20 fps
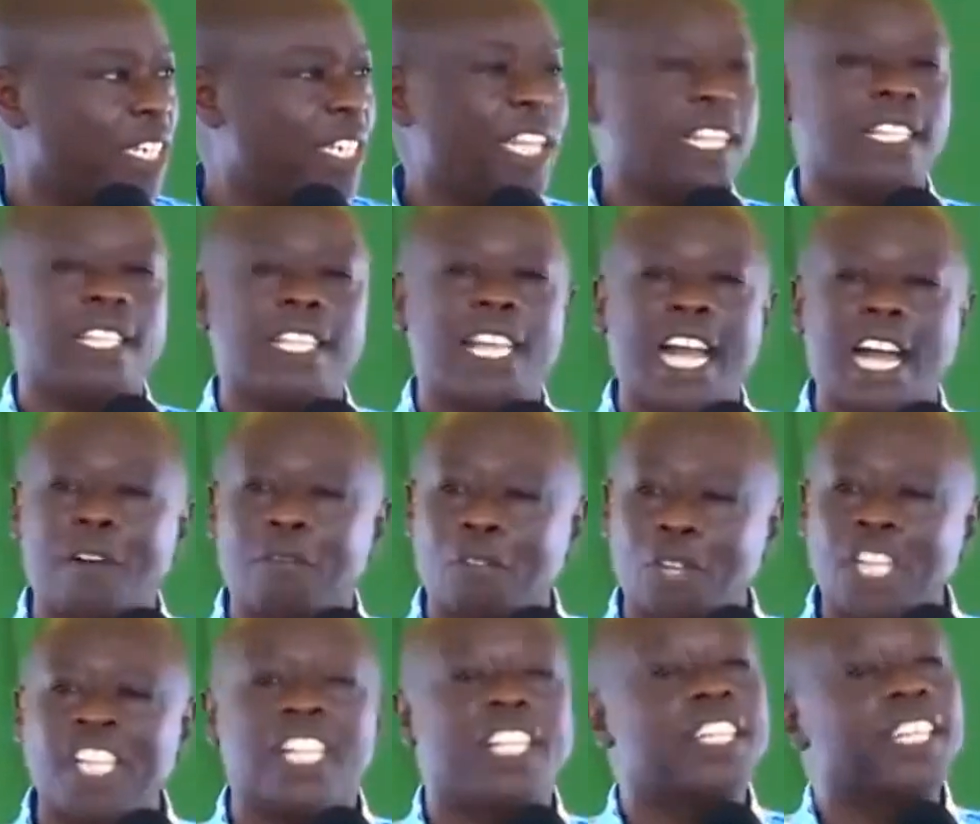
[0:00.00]
that they have
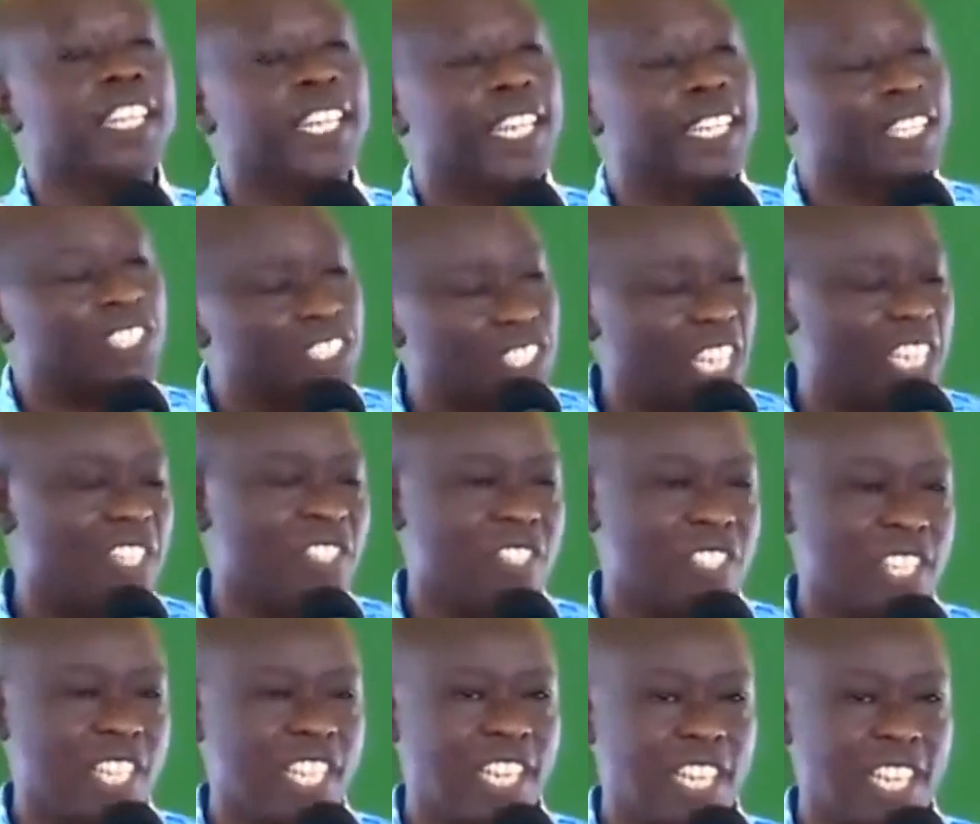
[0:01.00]
already taken
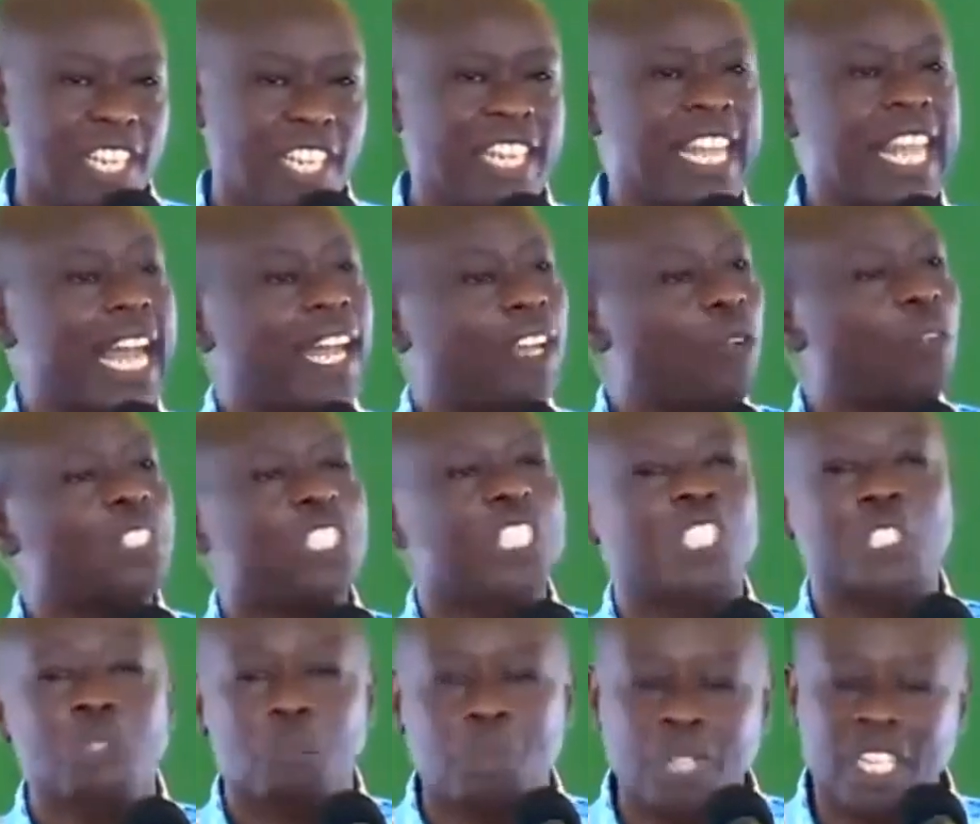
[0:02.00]
sides. They are not
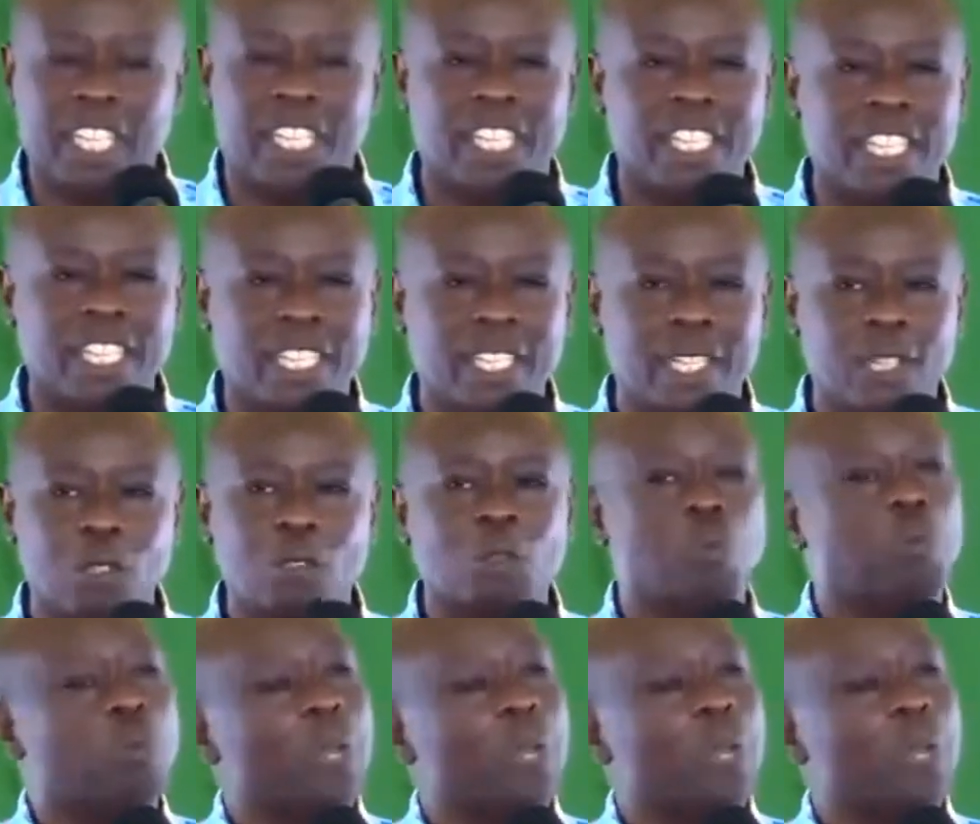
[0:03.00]
independent to